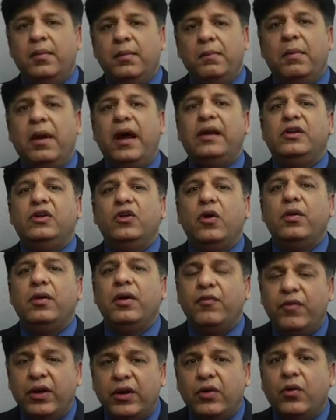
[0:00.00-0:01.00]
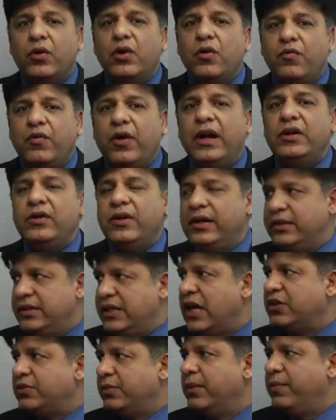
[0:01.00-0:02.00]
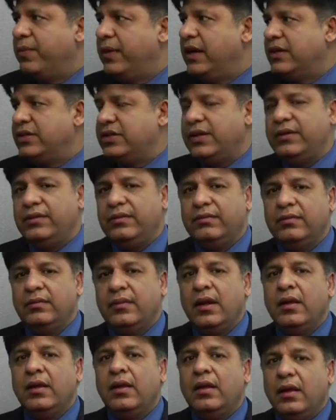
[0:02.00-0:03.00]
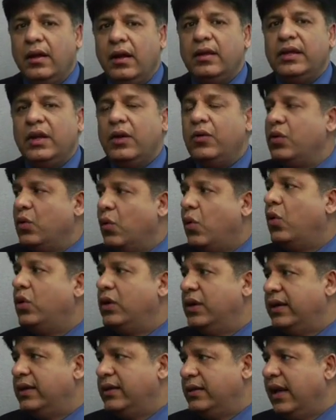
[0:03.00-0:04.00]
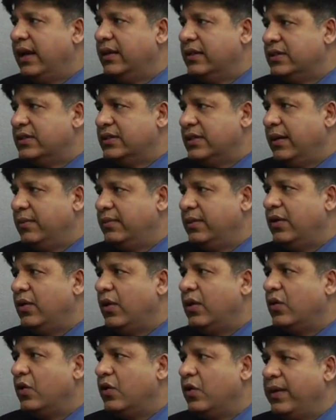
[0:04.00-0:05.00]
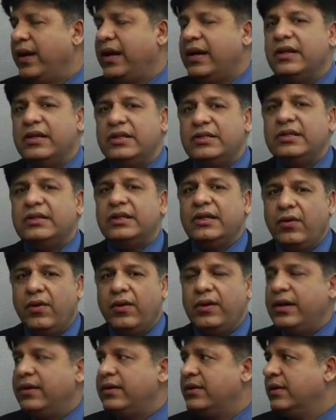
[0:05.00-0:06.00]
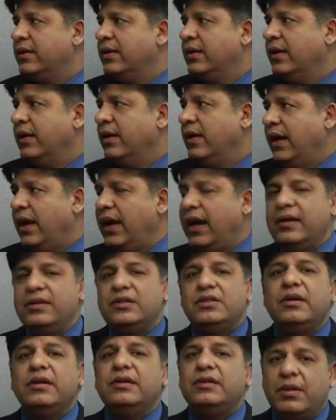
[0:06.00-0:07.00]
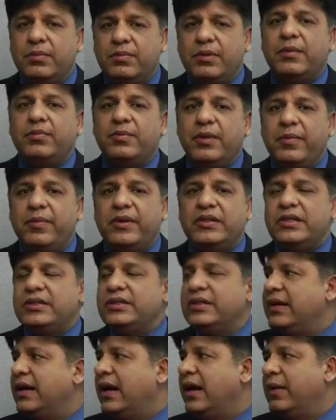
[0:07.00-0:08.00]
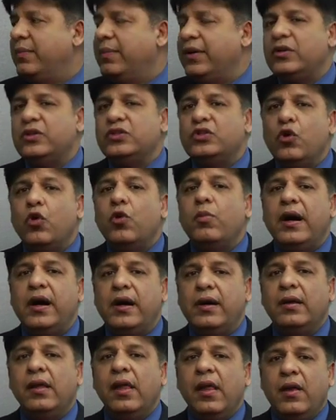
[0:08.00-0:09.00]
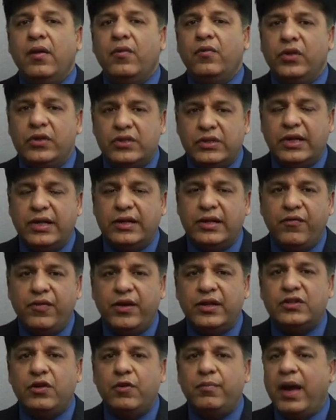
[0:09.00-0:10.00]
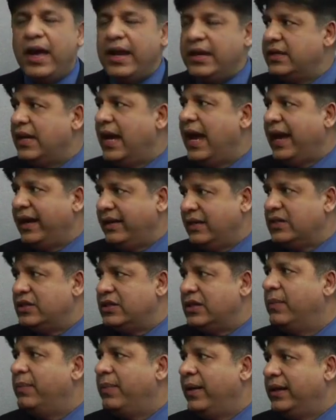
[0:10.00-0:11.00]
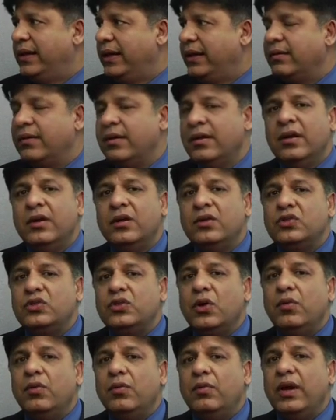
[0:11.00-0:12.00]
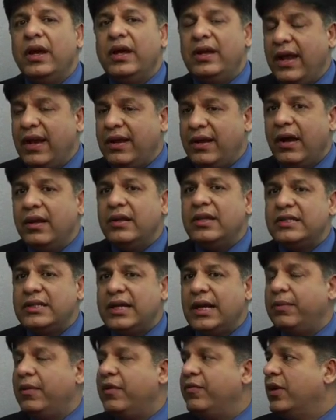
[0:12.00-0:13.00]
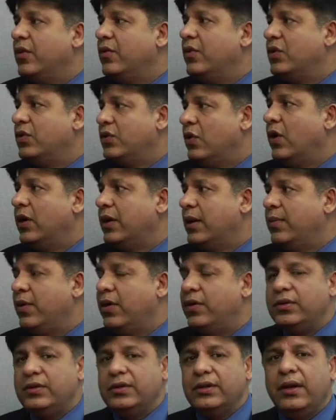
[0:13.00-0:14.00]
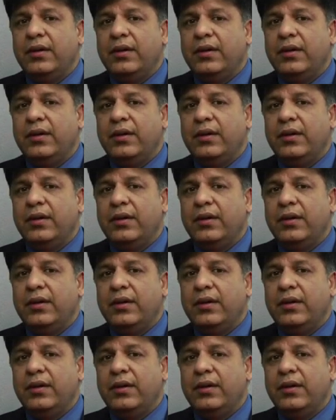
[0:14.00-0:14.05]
And when you're going to file your adjustment petition, they're going to hold it at this time. They're not going to make a decision on it. And sometimes they may just deny it because DOMA, which is the Defense of Marriage Act, is still pending. So in another segment, we're going to talk about